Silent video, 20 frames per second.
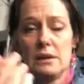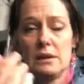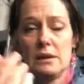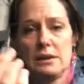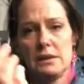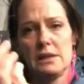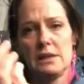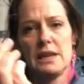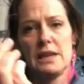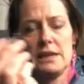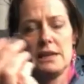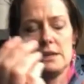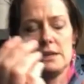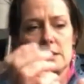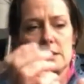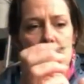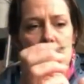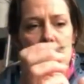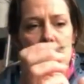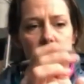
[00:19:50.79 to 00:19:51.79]
It's a
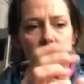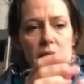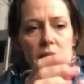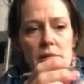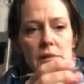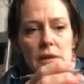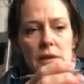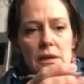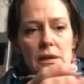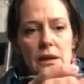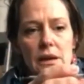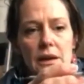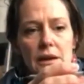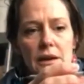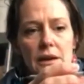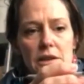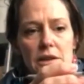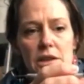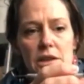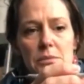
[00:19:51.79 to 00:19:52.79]
dentist tool, and
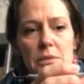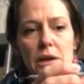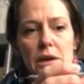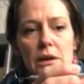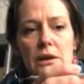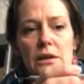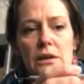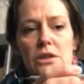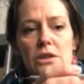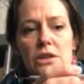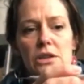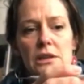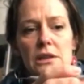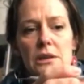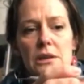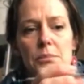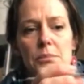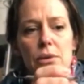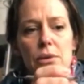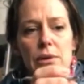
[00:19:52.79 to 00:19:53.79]
I just mark just
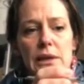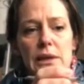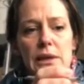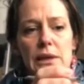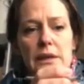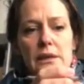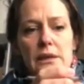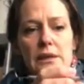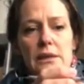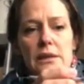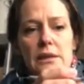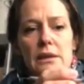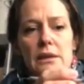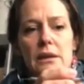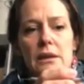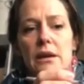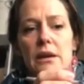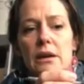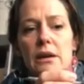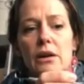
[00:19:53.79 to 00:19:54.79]
the points
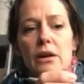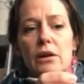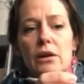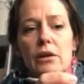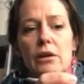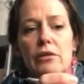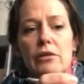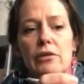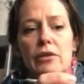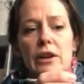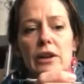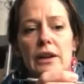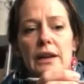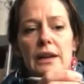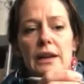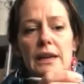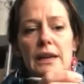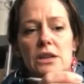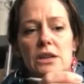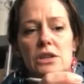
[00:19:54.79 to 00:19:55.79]
of
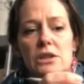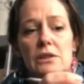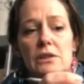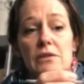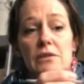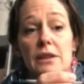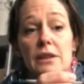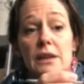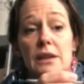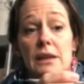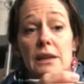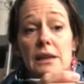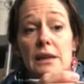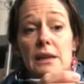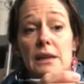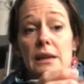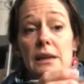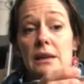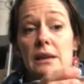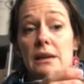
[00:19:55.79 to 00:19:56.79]
each of the
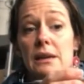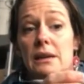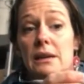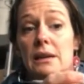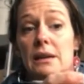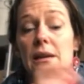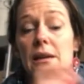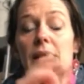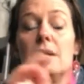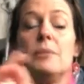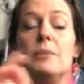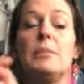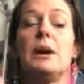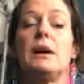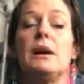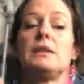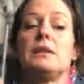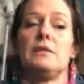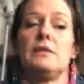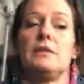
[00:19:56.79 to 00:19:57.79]

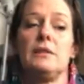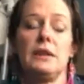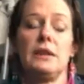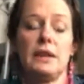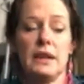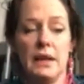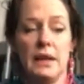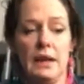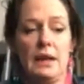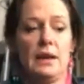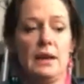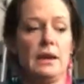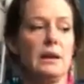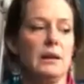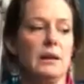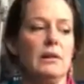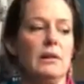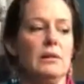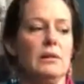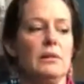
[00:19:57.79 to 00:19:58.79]
parts of the king,
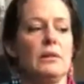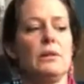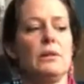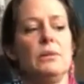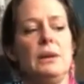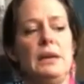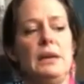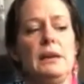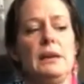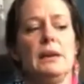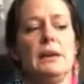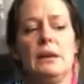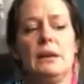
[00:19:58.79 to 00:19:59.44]
queen,